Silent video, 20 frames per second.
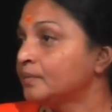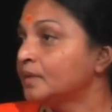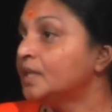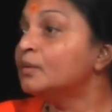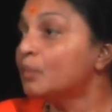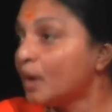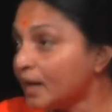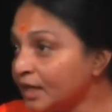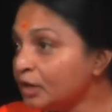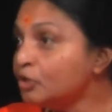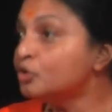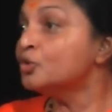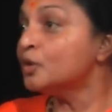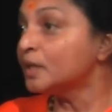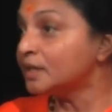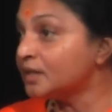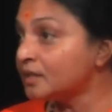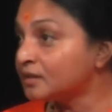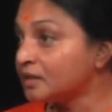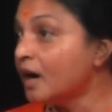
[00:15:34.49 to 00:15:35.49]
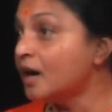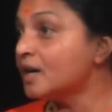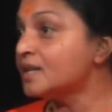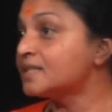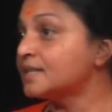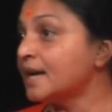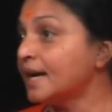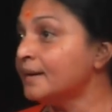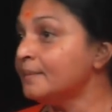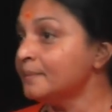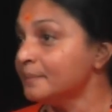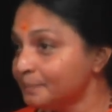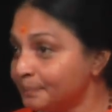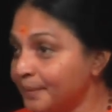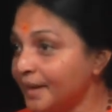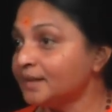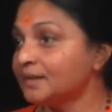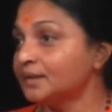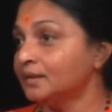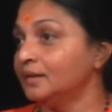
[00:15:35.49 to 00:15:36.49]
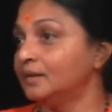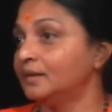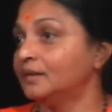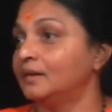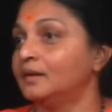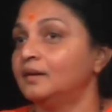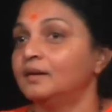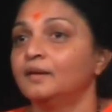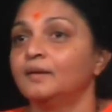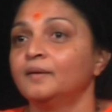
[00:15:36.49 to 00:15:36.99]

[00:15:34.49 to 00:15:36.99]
He wanted to do it the third time, but